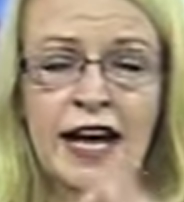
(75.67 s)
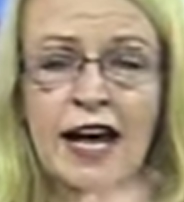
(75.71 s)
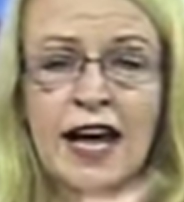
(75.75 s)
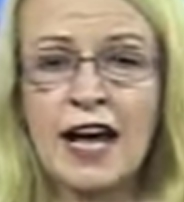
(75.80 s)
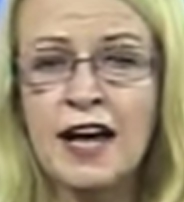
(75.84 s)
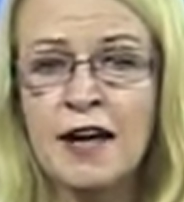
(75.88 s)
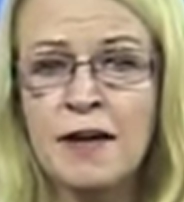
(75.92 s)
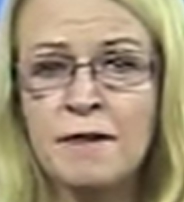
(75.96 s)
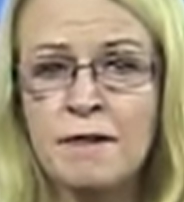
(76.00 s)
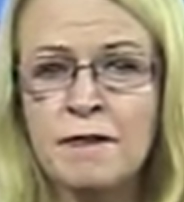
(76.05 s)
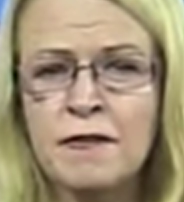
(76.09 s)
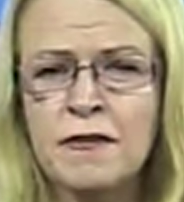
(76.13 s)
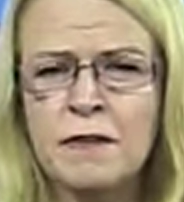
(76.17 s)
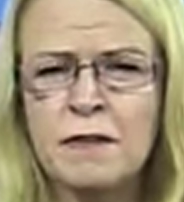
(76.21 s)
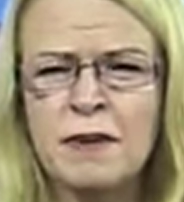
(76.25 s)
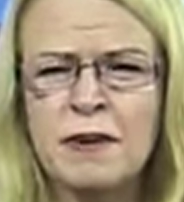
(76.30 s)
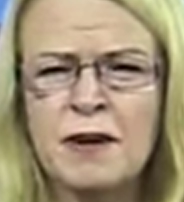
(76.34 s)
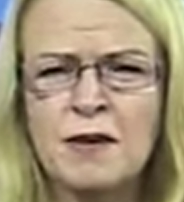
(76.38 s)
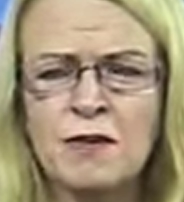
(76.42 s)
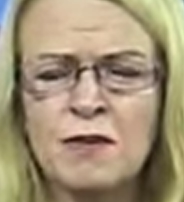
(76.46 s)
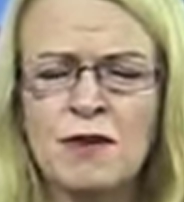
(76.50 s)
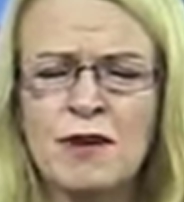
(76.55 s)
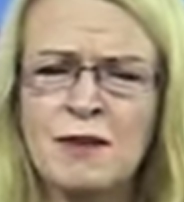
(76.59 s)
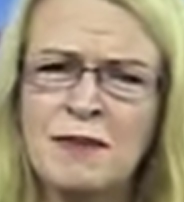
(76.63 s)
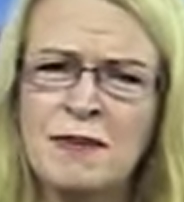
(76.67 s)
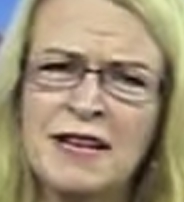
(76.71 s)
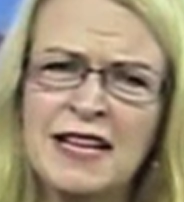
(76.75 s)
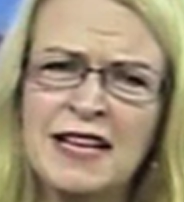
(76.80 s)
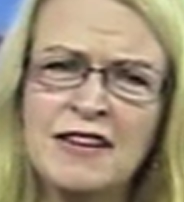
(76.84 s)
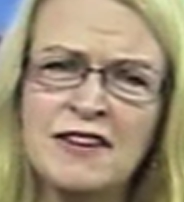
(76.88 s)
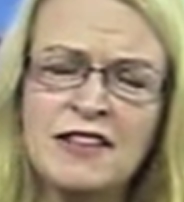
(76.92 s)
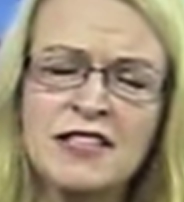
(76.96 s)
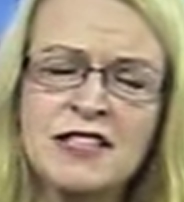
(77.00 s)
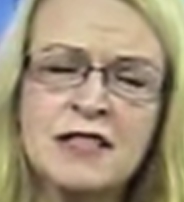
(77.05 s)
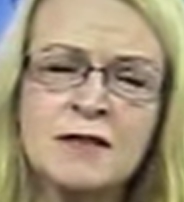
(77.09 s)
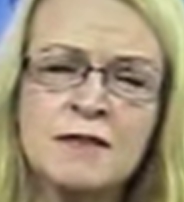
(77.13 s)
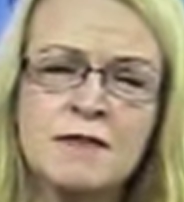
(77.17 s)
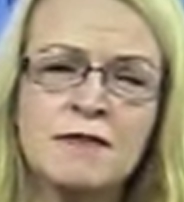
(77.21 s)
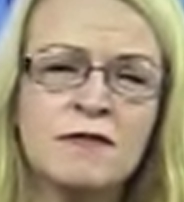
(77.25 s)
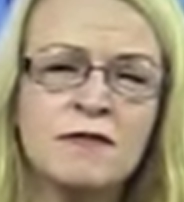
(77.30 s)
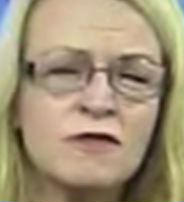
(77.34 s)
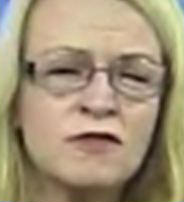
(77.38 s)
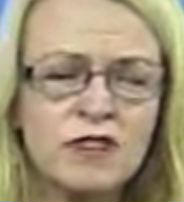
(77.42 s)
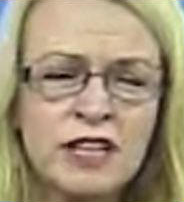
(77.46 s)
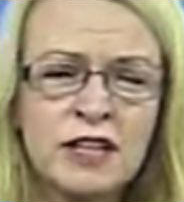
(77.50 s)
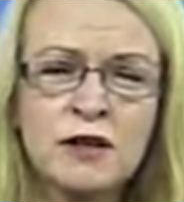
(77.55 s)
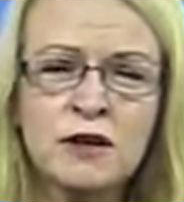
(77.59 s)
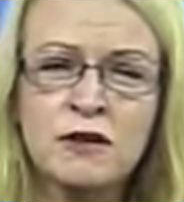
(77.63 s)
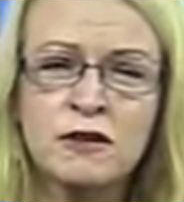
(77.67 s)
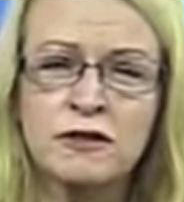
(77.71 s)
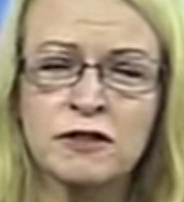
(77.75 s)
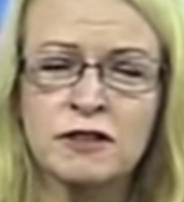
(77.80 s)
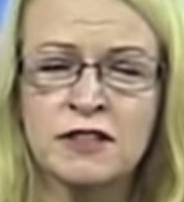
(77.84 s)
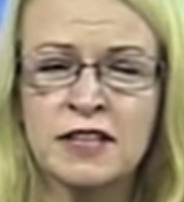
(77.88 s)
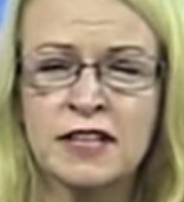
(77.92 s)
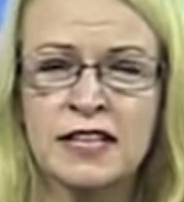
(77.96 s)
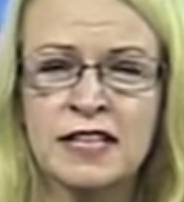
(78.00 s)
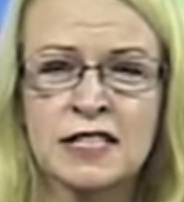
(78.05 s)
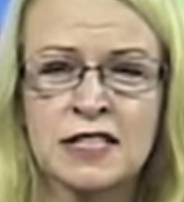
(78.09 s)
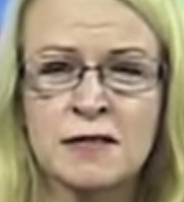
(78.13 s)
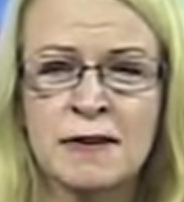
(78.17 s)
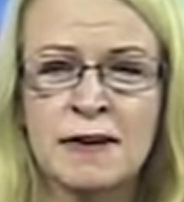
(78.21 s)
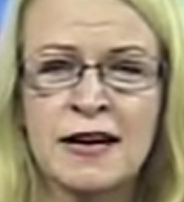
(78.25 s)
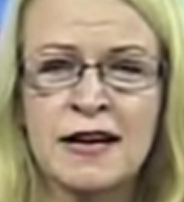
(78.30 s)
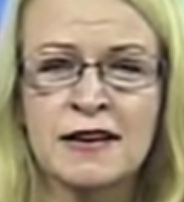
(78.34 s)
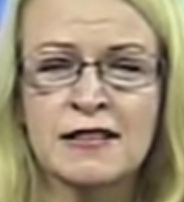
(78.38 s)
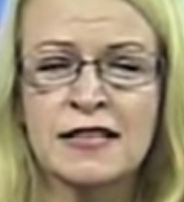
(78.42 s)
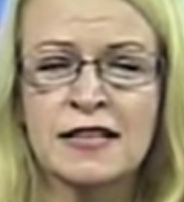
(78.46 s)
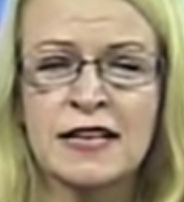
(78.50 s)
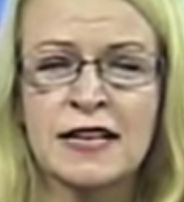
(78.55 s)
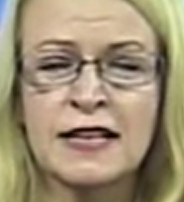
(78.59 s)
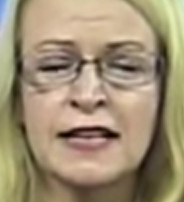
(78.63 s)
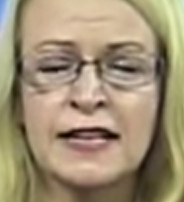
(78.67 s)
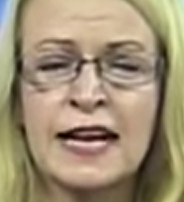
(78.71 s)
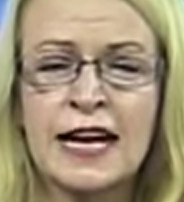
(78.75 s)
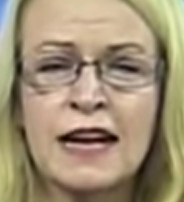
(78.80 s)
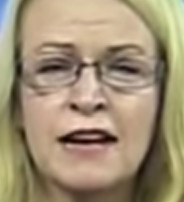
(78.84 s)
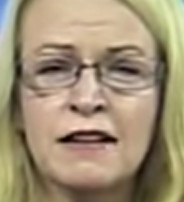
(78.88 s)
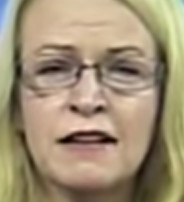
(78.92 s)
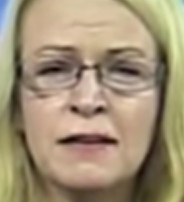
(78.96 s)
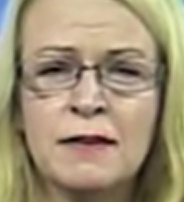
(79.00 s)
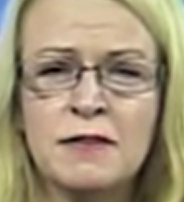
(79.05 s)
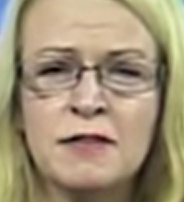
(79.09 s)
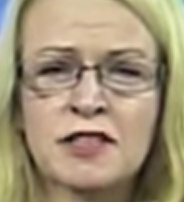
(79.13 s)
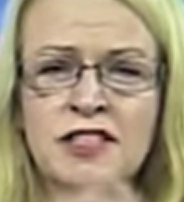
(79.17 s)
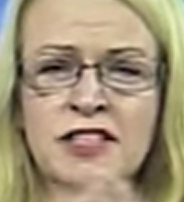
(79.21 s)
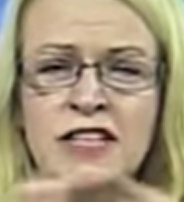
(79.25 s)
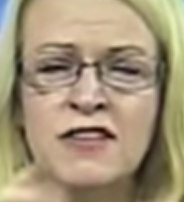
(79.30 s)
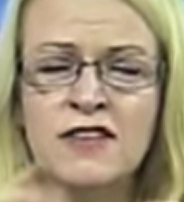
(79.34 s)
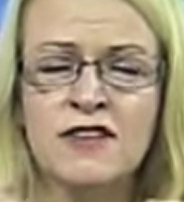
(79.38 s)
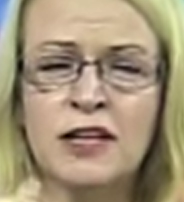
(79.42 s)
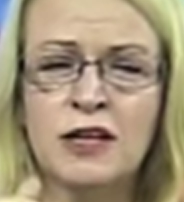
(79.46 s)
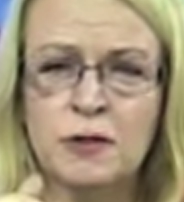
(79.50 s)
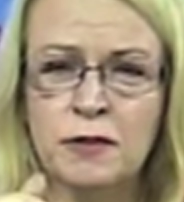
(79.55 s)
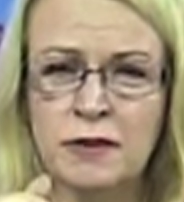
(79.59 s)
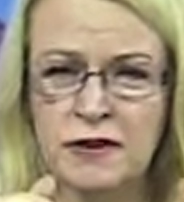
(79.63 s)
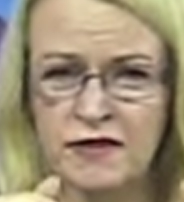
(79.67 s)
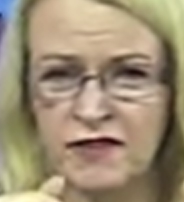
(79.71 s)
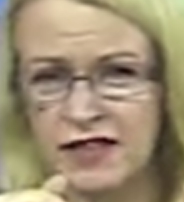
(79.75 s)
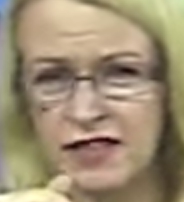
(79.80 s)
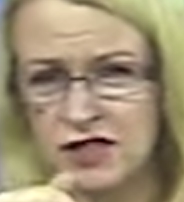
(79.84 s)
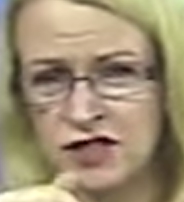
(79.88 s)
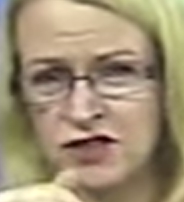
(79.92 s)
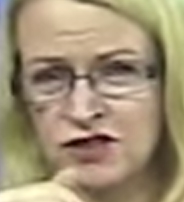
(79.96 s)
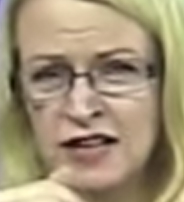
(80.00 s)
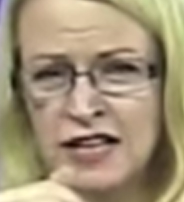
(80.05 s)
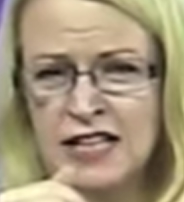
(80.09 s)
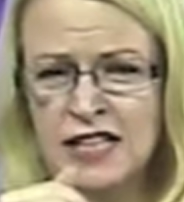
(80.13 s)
But we've been hearing some really awful things about it. Now, let me just give you a little bit of history.